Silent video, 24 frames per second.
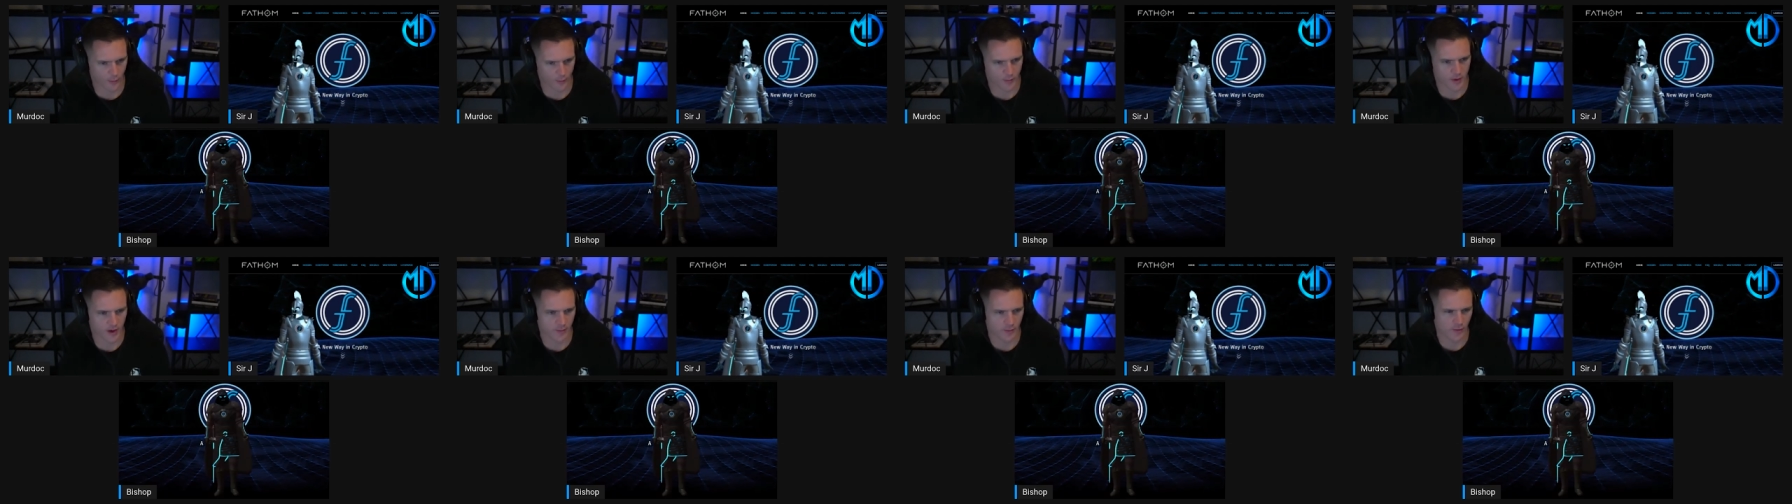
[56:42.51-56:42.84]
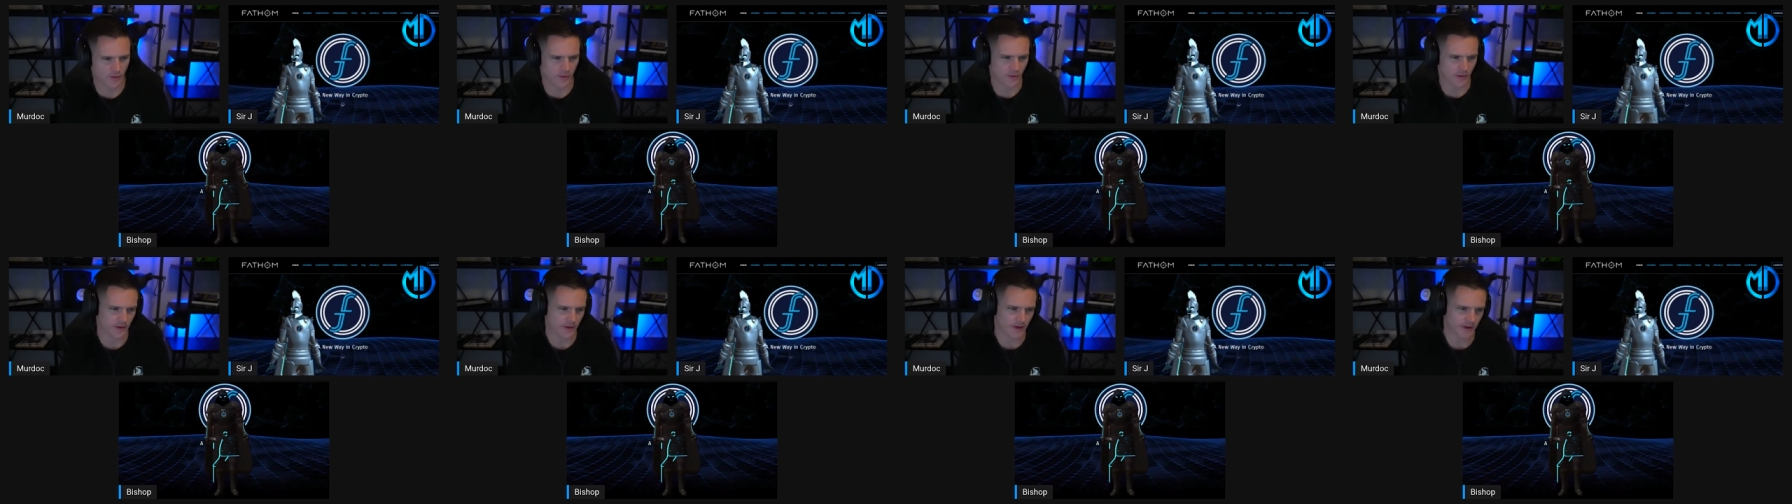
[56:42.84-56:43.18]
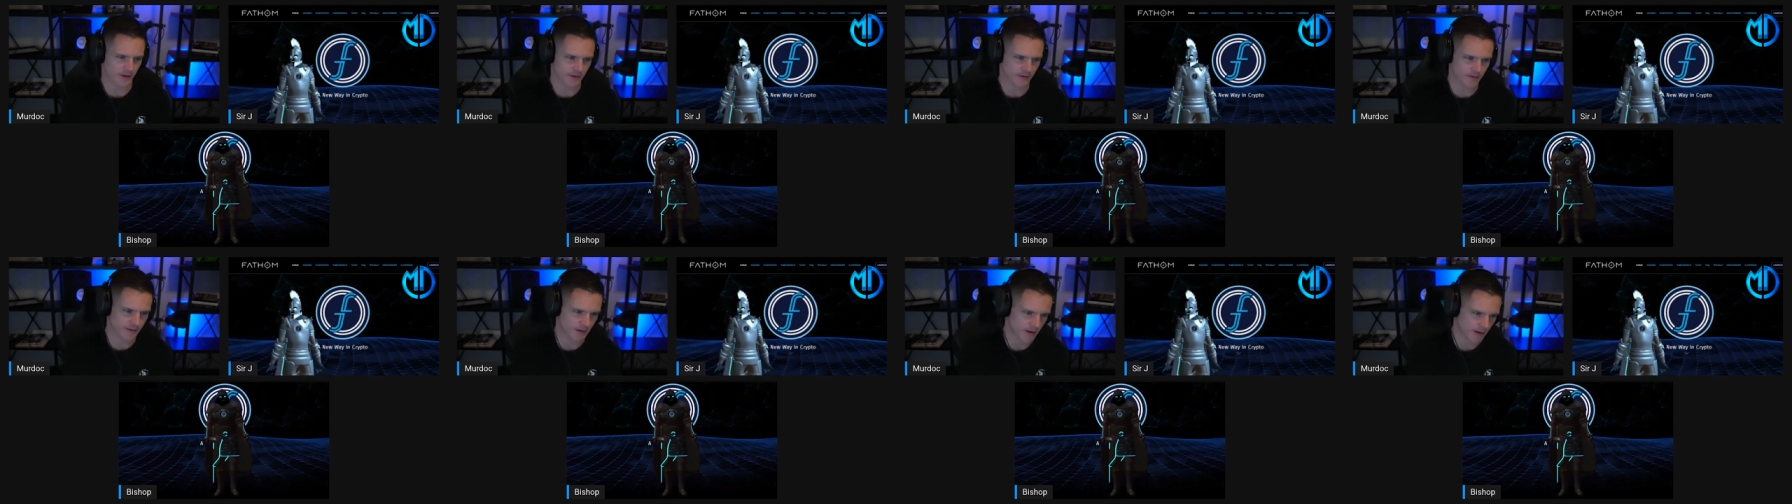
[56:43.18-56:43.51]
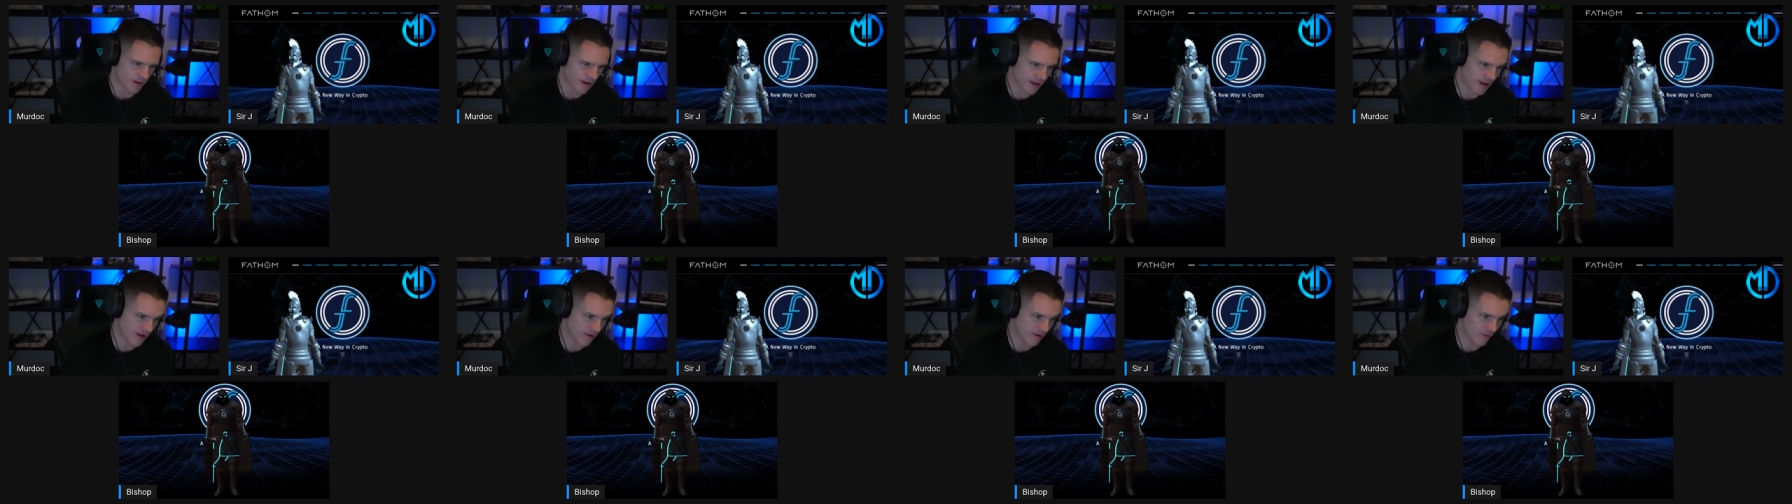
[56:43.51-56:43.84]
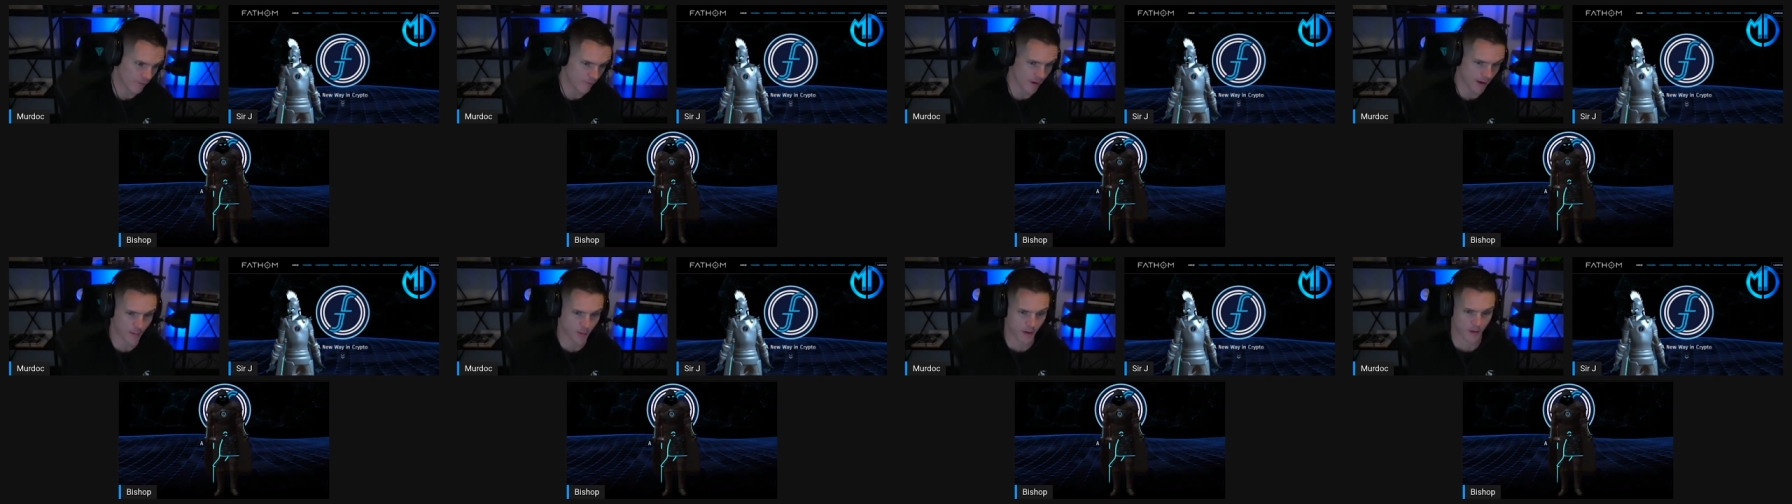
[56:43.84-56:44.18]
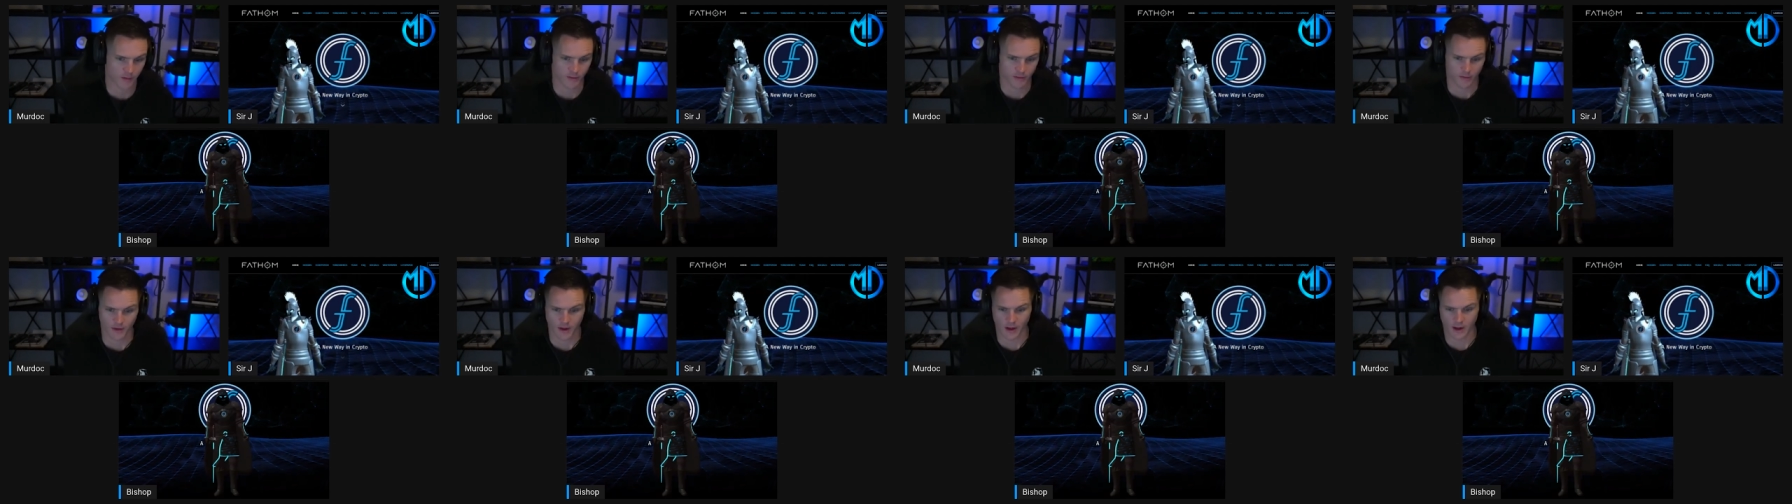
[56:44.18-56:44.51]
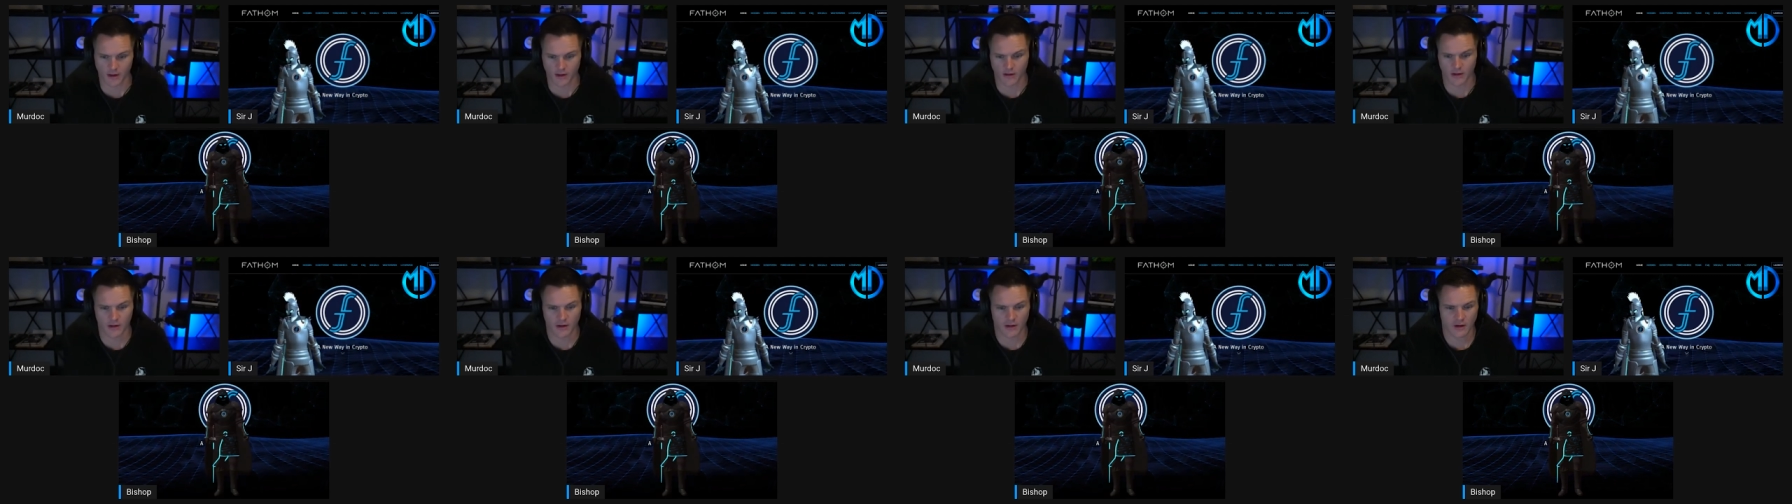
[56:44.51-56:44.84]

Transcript: people where the, they get into the white paper and like,